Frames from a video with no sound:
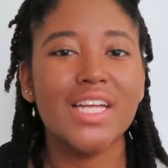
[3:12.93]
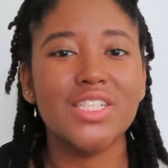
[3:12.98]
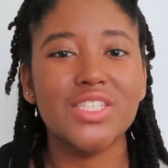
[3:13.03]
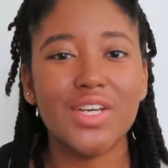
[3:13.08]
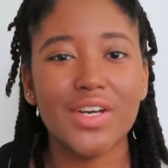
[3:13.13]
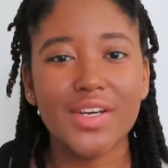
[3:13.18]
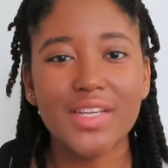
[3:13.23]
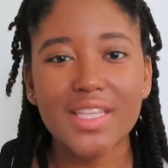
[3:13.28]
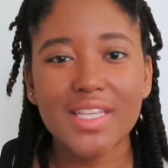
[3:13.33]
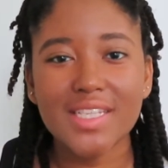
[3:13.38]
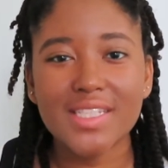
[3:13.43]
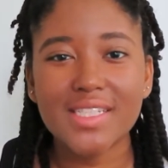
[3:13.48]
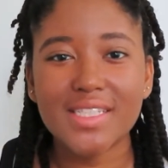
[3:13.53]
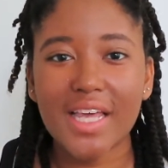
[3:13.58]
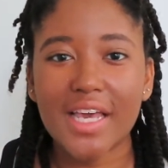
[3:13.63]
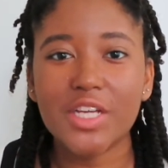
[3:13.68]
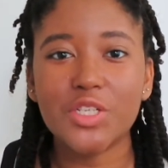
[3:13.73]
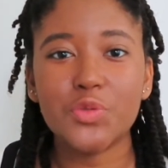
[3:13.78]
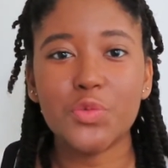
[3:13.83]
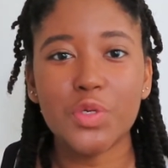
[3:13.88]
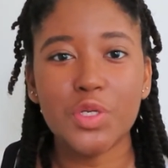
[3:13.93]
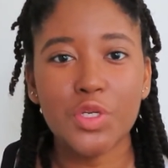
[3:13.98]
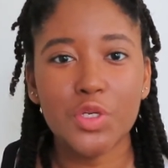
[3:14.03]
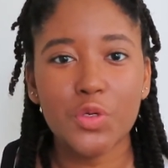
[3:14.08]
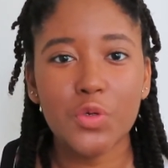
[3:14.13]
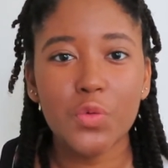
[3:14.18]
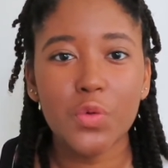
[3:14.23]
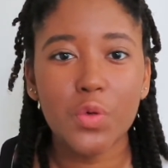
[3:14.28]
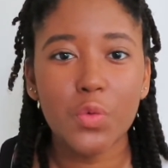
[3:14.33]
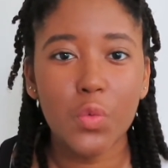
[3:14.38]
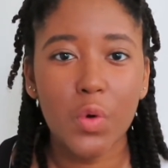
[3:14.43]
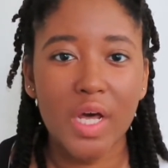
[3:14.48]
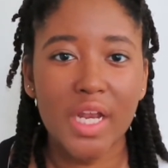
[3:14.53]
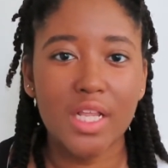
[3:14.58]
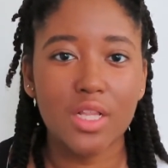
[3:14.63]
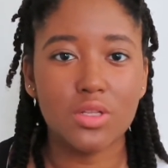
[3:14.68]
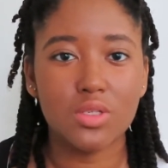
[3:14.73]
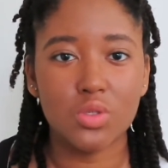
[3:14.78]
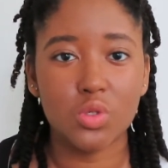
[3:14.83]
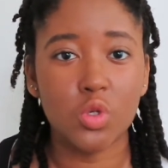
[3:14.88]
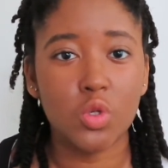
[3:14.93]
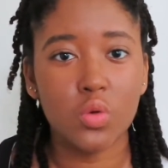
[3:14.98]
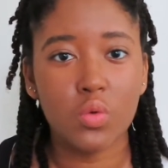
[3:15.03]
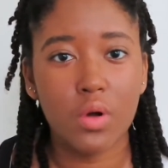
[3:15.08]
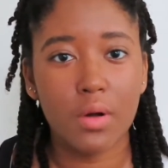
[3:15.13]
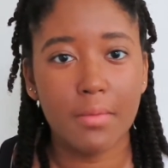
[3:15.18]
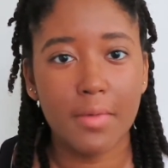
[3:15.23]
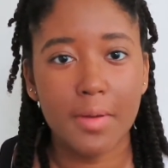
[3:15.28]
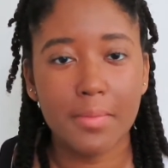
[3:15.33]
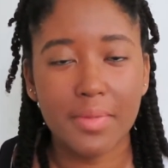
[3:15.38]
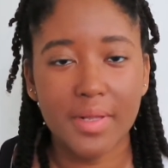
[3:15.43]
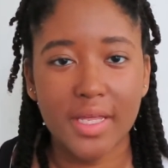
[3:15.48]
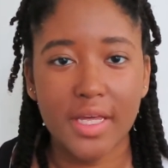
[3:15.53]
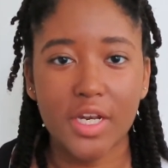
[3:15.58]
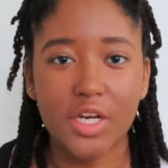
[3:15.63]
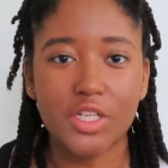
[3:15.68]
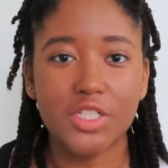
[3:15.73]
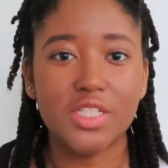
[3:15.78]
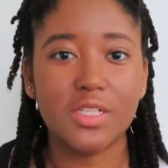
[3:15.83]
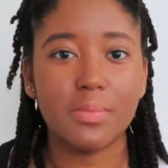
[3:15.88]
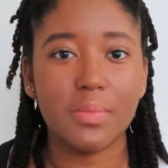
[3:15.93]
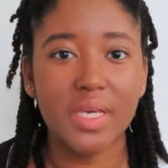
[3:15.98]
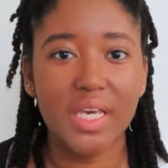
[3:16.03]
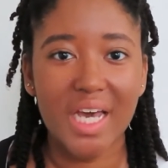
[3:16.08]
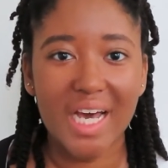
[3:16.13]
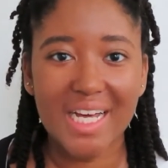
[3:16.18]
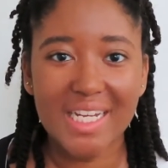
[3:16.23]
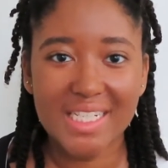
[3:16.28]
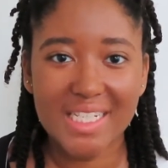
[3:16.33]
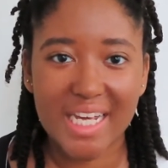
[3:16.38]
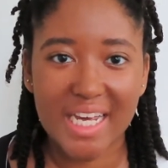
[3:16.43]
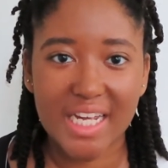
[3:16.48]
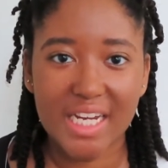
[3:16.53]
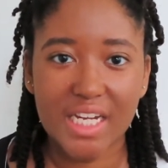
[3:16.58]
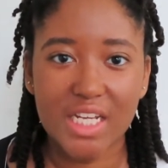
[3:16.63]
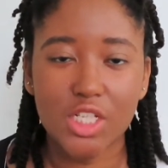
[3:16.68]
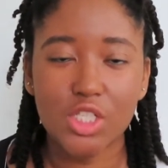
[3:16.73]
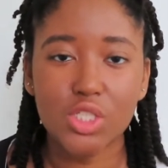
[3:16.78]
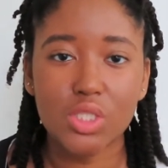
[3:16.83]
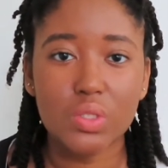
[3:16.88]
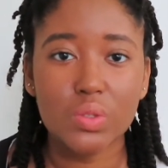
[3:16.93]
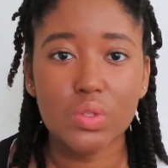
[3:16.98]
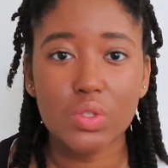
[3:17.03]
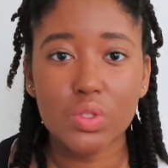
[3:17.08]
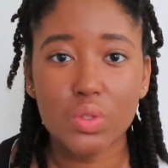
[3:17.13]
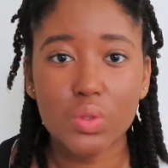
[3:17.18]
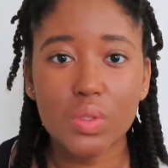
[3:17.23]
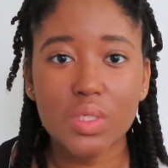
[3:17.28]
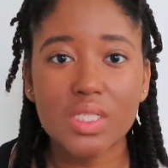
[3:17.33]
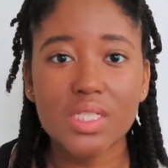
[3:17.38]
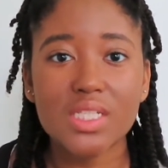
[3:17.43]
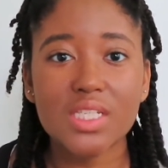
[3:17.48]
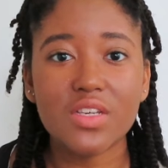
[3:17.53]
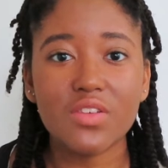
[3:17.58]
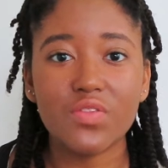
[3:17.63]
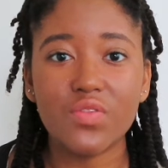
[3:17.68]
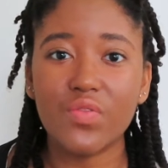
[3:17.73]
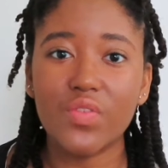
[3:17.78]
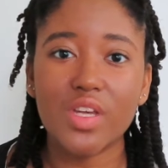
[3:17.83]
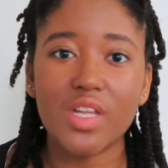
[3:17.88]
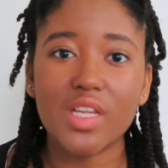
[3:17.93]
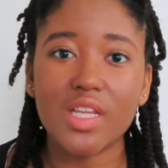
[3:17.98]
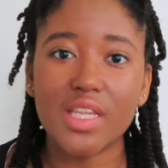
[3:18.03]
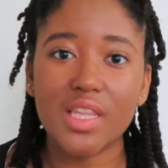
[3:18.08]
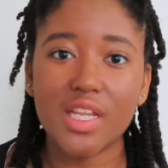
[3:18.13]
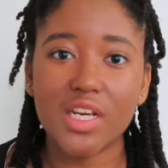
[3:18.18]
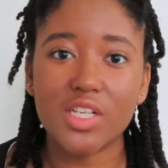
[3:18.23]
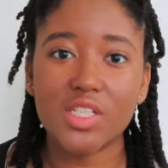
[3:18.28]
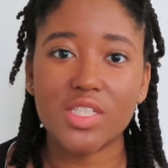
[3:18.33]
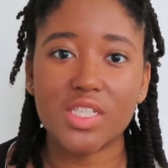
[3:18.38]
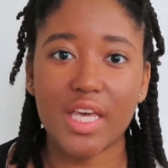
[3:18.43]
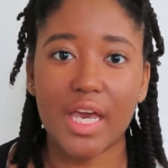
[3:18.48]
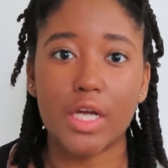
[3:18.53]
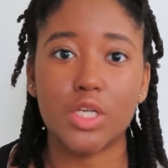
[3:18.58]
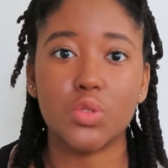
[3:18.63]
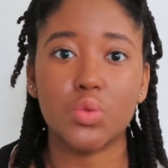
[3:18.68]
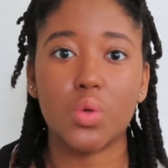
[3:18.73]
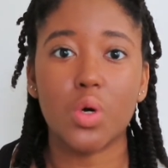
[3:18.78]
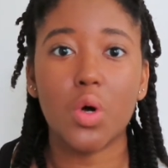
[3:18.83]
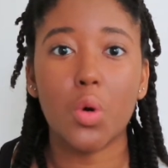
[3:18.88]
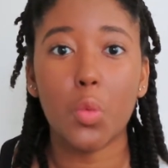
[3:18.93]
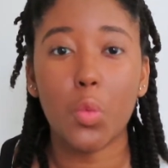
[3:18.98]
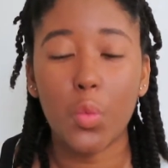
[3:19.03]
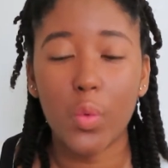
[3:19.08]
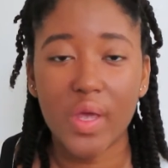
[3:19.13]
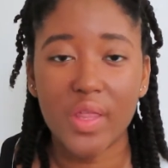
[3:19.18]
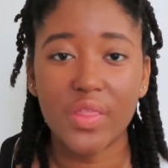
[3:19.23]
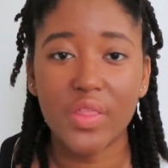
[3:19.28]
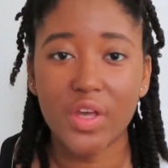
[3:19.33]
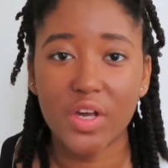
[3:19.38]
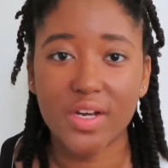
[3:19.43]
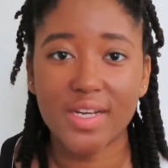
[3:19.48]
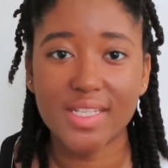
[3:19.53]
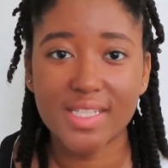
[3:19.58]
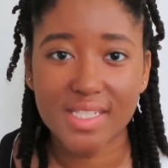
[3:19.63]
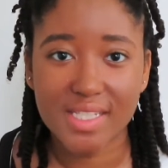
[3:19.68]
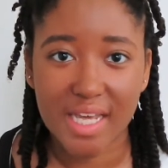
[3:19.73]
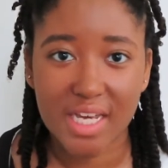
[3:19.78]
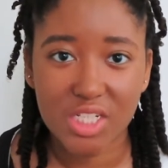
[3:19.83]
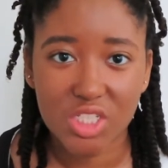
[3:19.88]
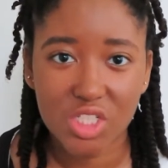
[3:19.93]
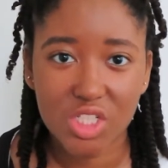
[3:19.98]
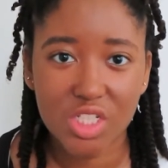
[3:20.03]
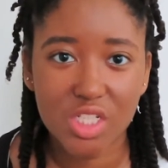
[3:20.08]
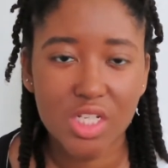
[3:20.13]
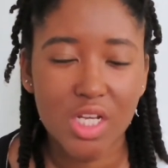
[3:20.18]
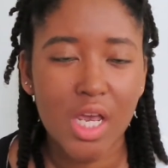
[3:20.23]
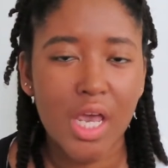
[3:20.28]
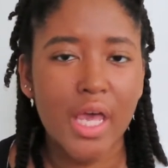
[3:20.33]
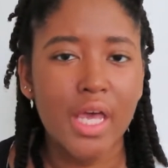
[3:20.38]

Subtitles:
During this stage, we knew we wanted the dual enrollment planner to be undated so students could fill in their schedule when they're in session.